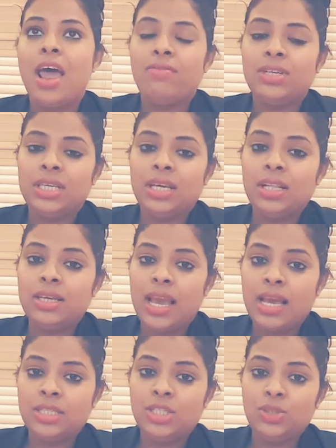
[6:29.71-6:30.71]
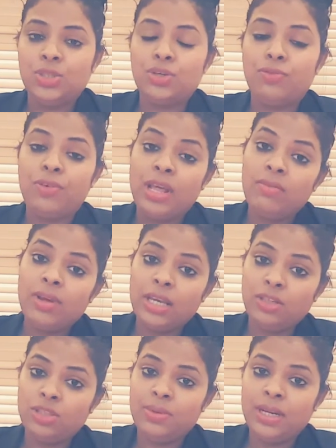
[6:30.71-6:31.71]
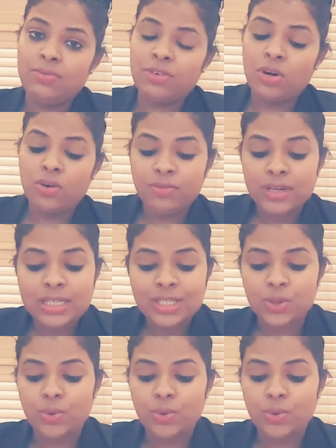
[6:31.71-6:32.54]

every single guest used to fill when I used to be in front of office.